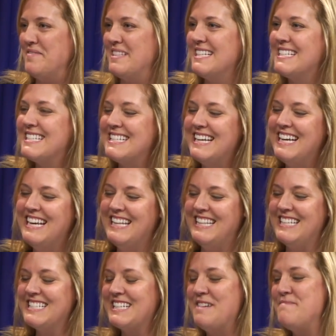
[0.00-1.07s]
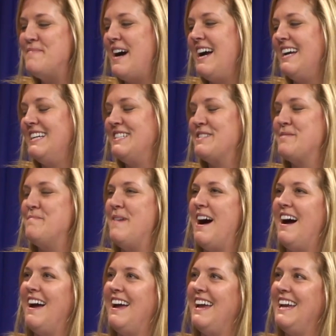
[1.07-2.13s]
This, this combines
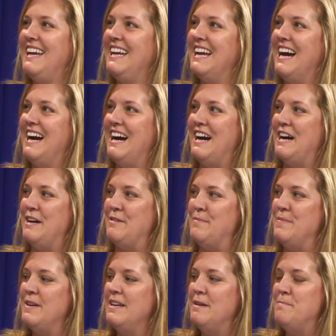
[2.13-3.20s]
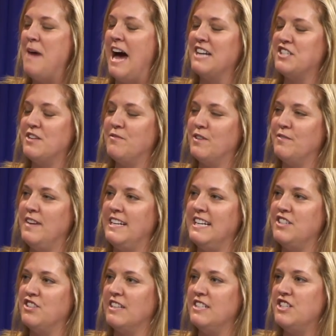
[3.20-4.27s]
my um, passion for
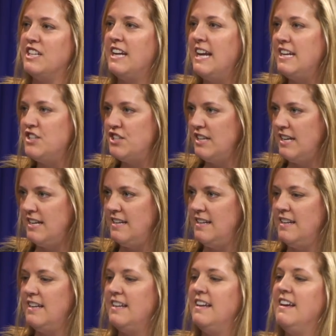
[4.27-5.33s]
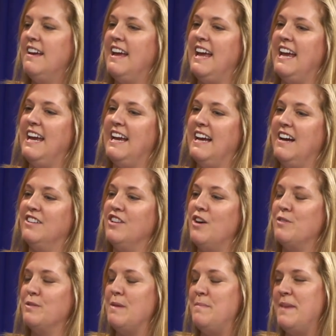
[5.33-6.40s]
financial education and, along
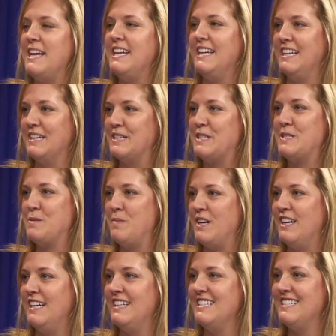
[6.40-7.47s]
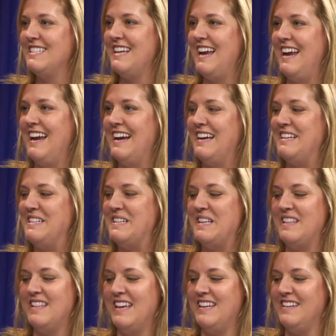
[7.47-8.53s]
with my banking experience, and
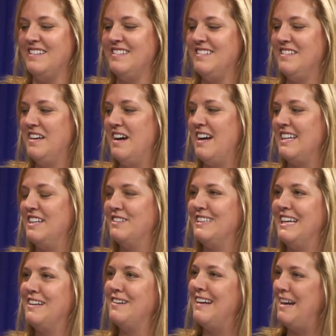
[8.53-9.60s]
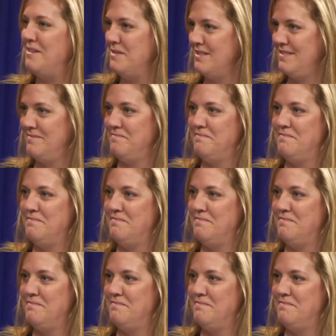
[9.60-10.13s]
then a year later, I was